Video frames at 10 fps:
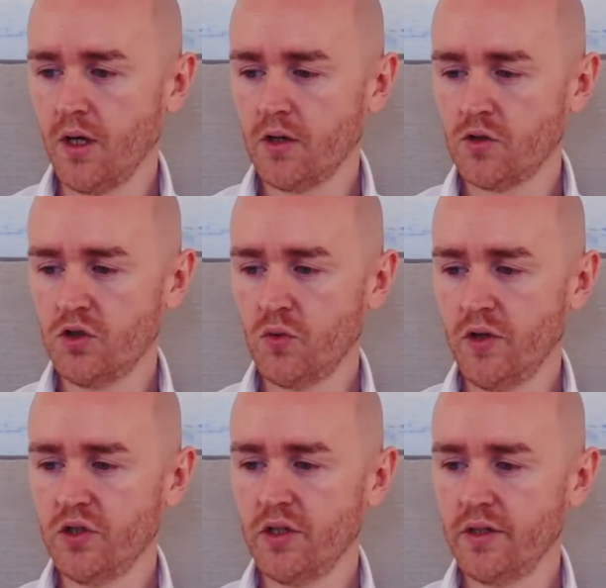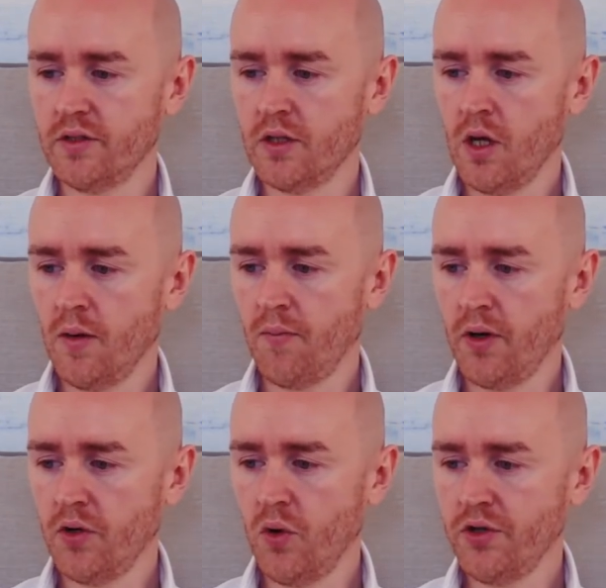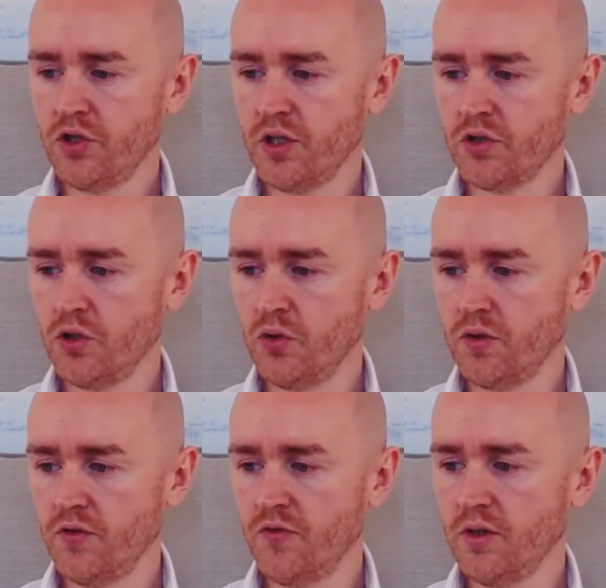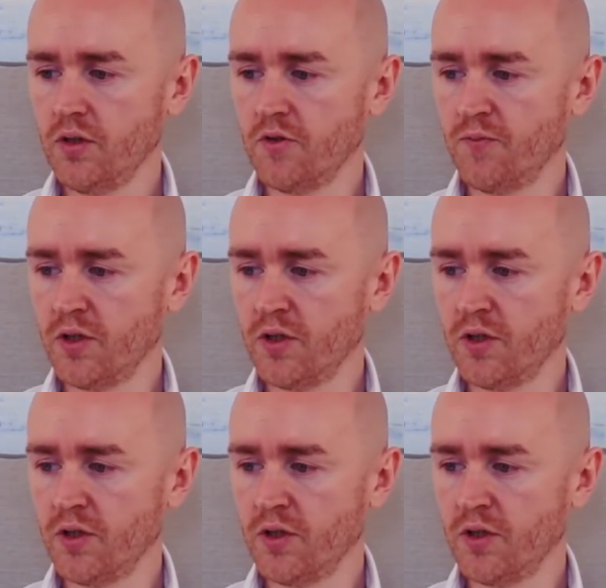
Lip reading: So this question is, my question has to do with the feeling of